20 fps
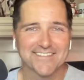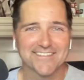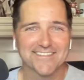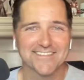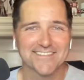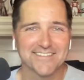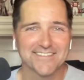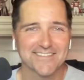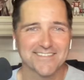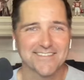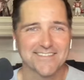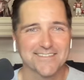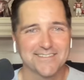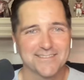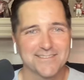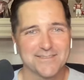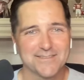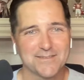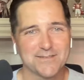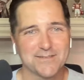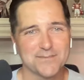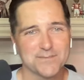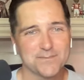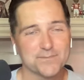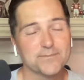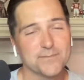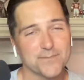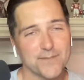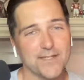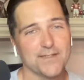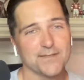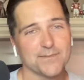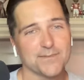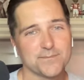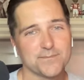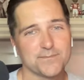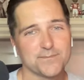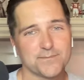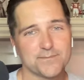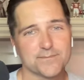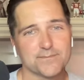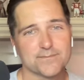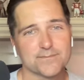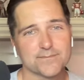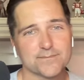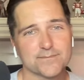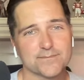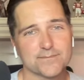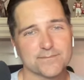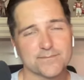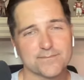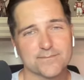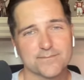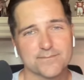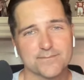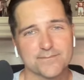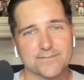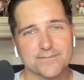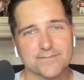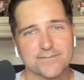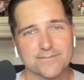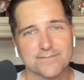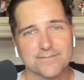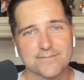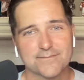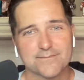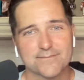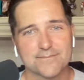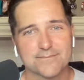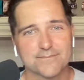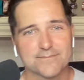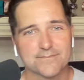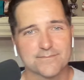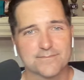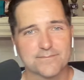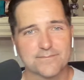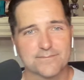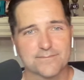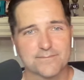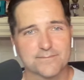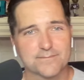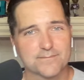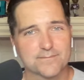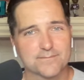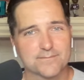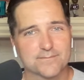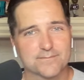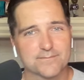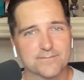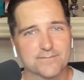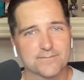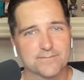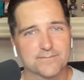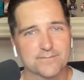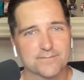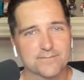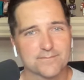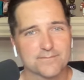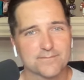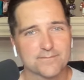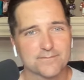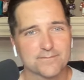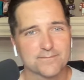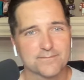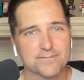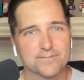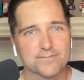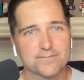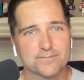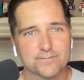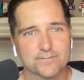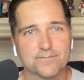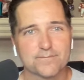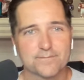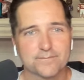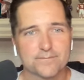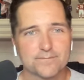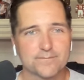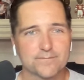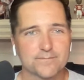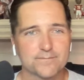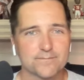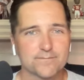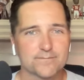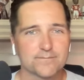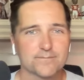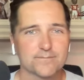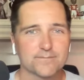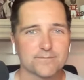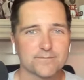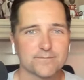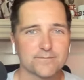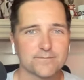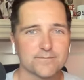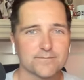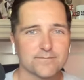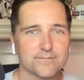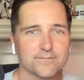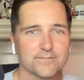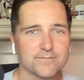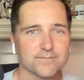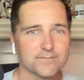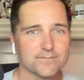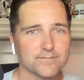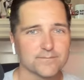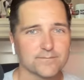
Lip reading: This person isn't speaking.